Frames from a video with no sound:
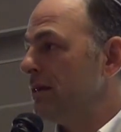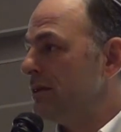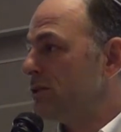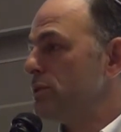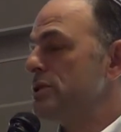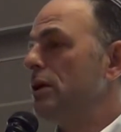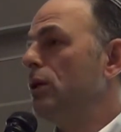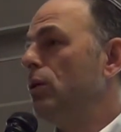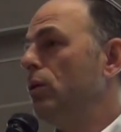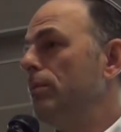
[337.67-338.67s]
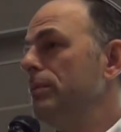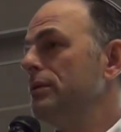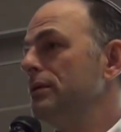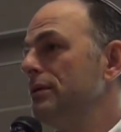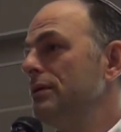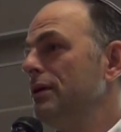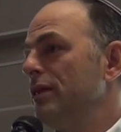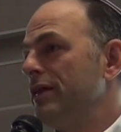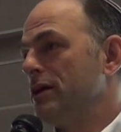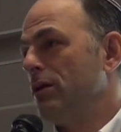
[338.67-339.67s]
This was the home
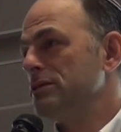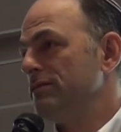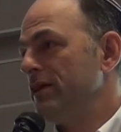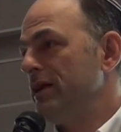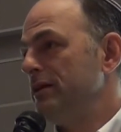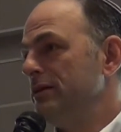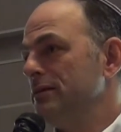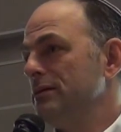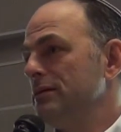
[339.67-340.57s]
that cultivated